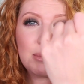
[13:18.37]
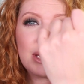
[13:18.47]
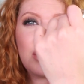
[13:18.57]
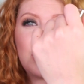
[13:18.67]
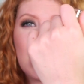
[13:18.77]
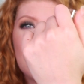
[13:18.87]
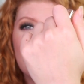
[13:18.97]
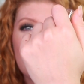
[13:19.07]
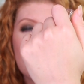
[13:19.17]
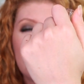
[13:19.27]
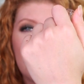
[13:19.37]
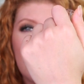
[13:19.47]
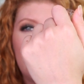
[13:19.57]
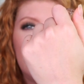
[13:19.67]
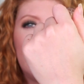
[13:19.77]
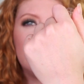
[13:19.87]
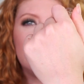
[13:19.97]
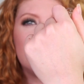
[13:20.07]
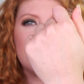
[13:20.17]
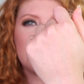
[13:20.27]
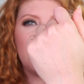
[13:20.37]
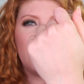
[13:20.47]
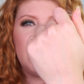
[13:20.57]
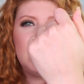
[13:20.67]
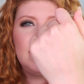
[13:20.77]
I mean, you can't even see where I applied it at this point.